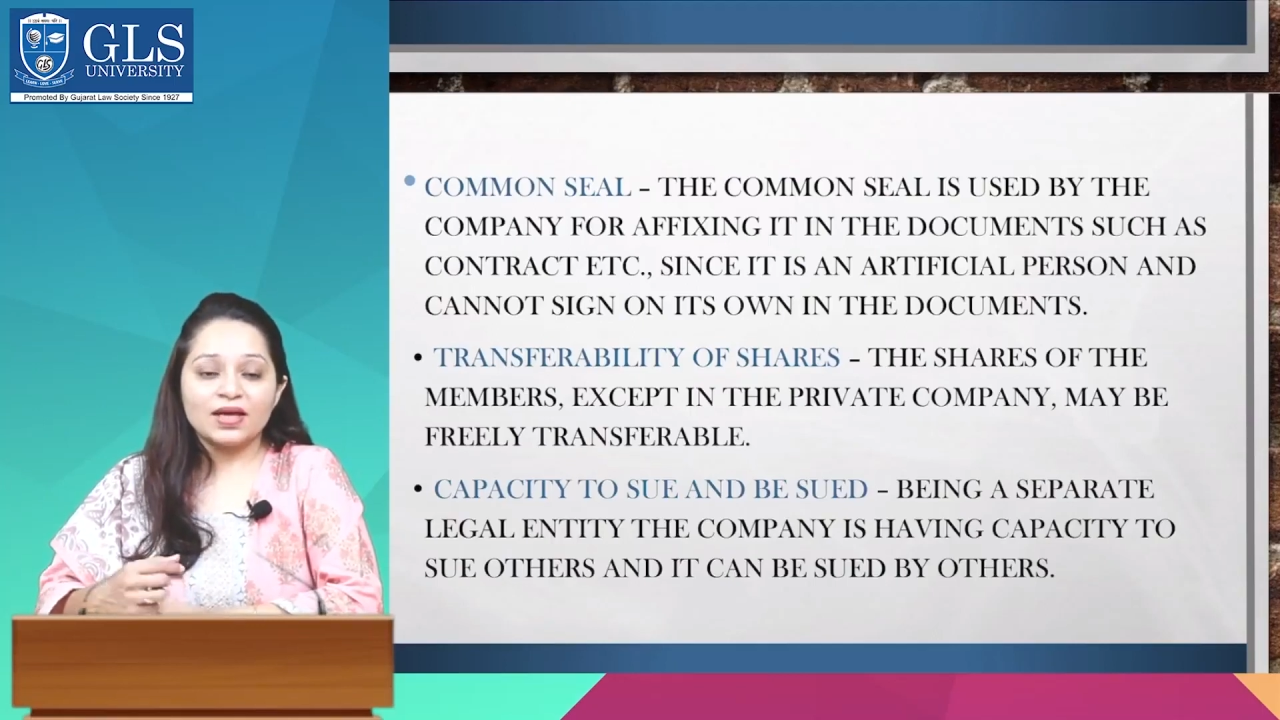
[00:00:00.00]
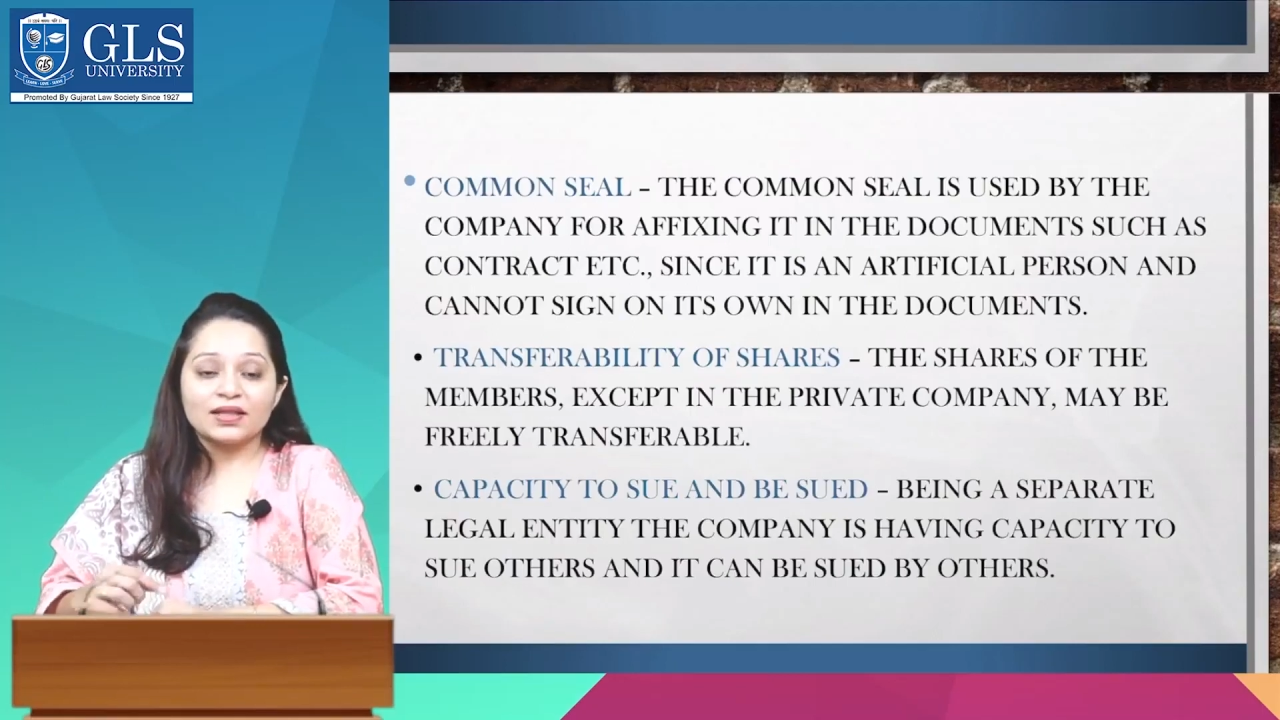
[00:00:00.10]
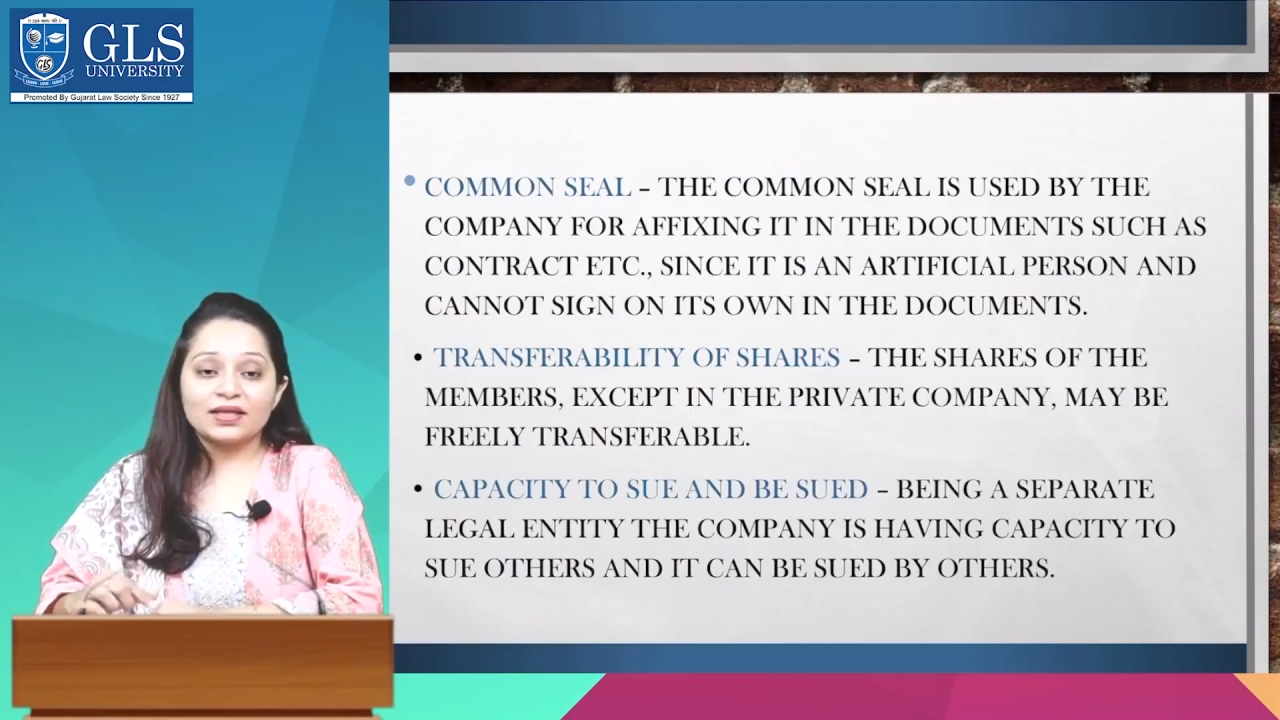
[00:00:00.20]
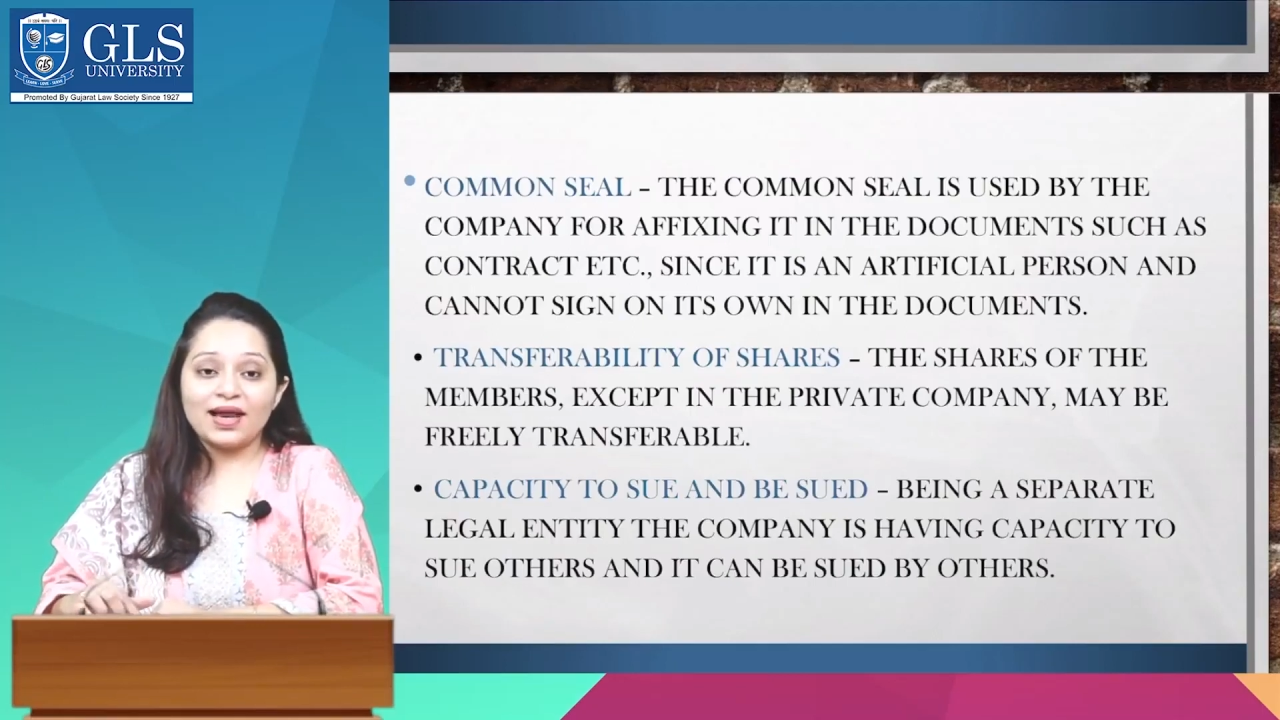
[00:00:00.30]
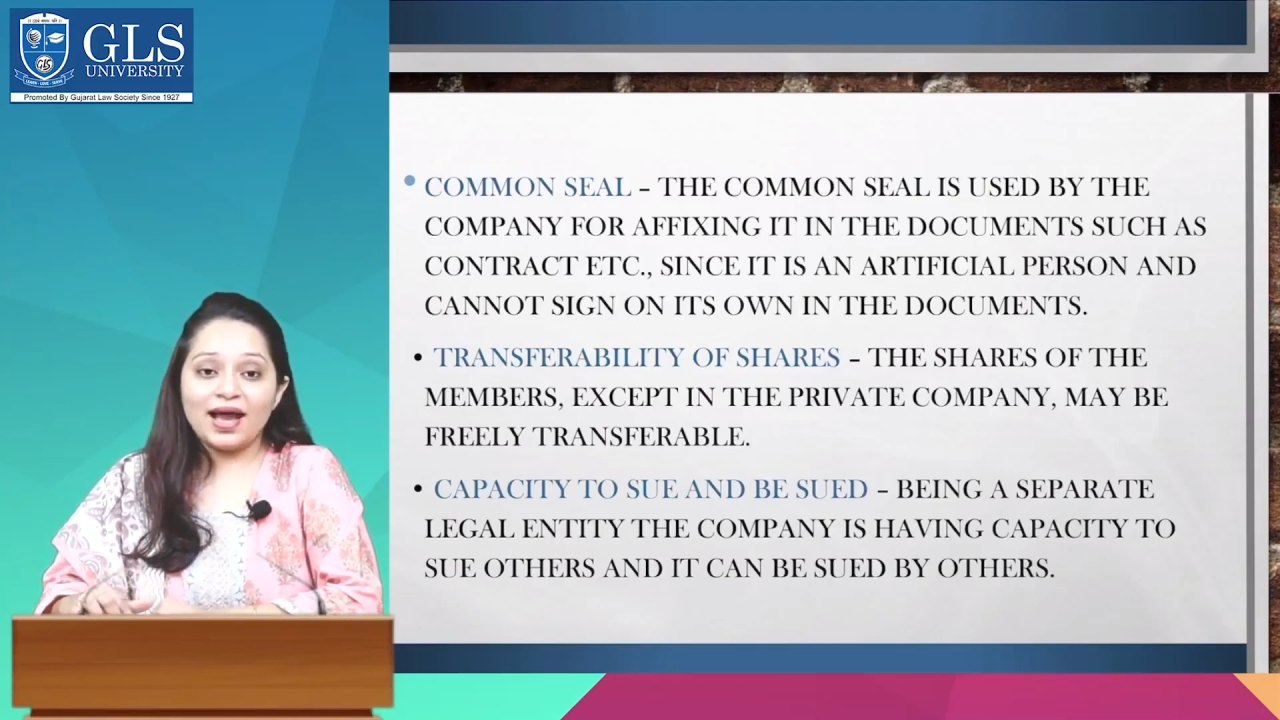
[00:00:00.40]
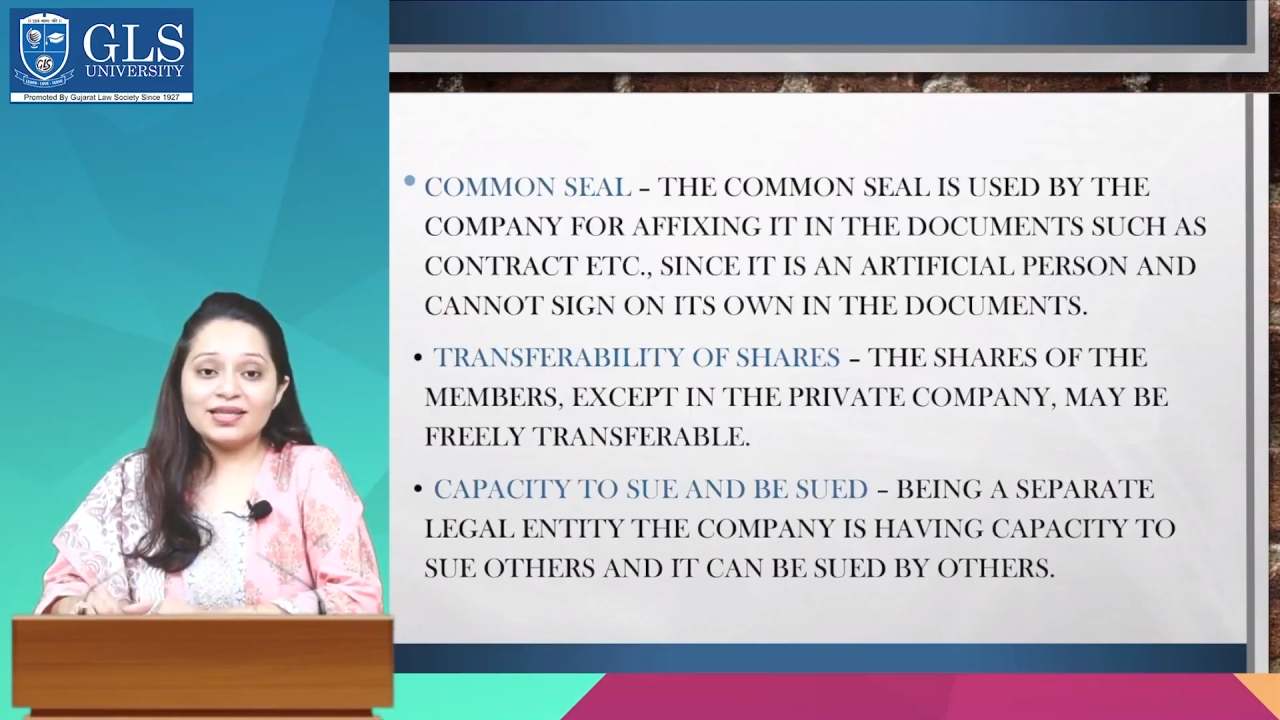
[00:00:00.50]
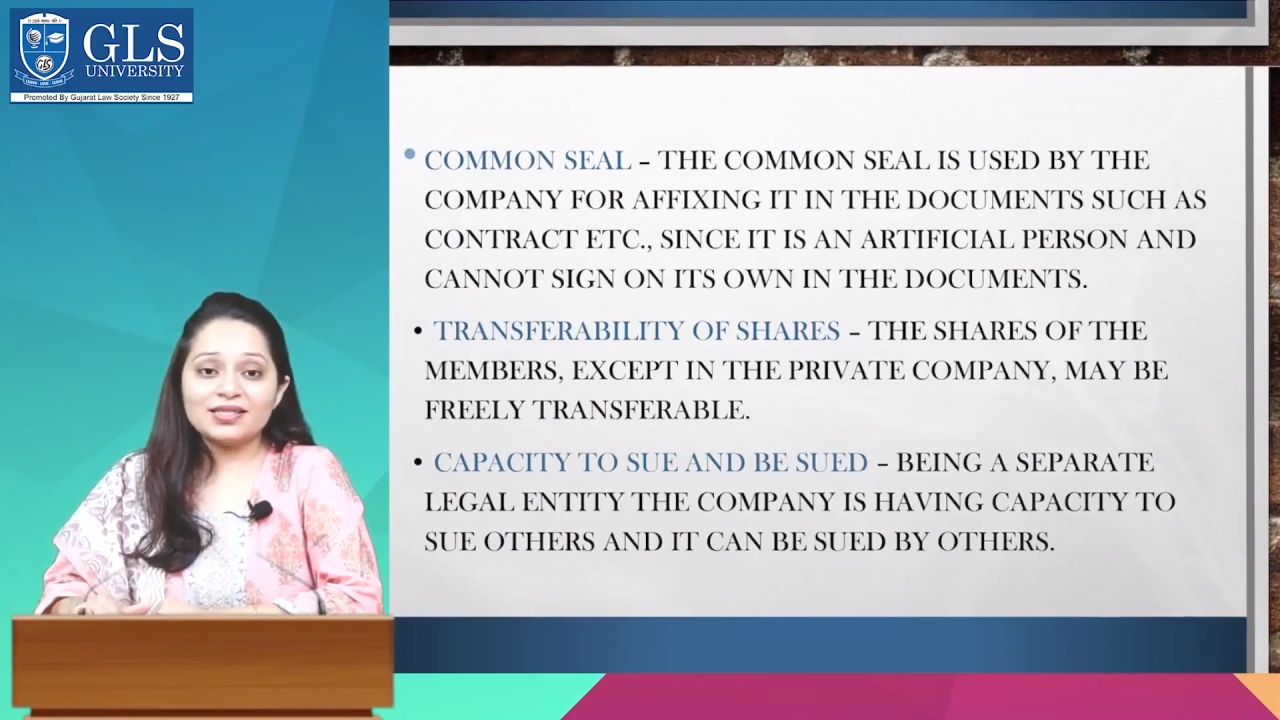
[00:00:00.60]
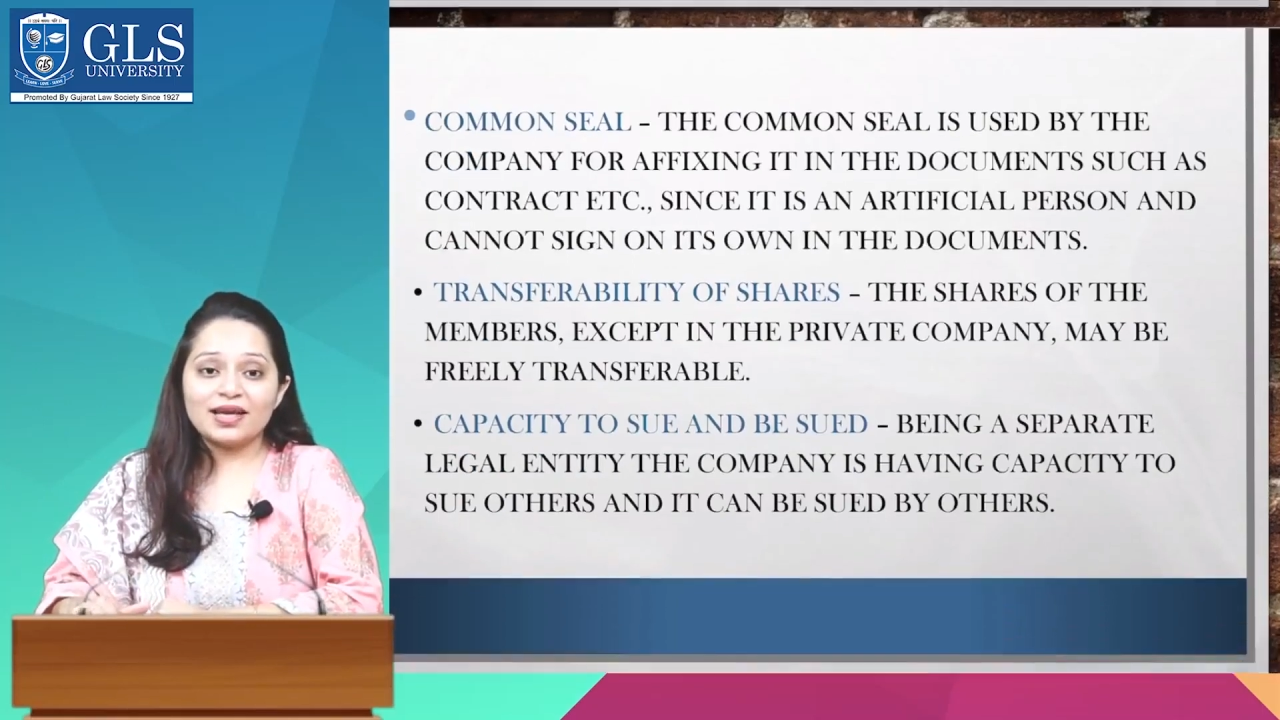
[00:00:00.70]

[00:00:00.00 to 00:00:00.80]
The last